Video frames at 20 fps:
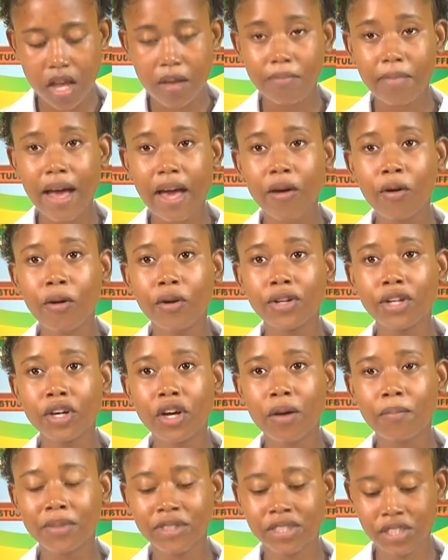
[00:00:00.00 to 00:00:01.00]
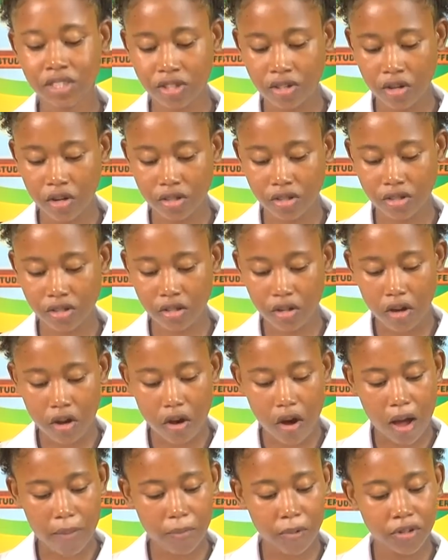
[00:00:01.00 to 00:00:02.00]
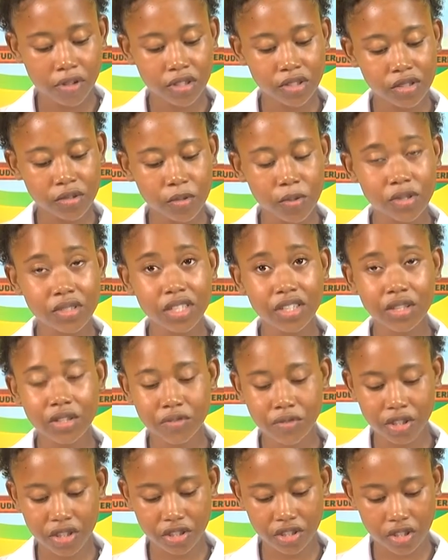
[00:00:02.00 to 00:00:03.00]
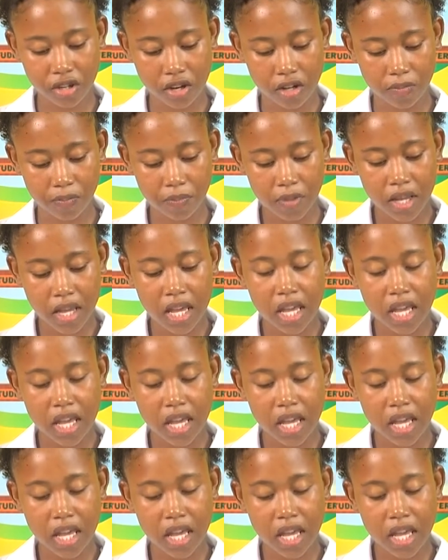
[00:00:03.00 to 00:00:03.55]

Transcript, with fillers: By holding competitions among the schools in the region,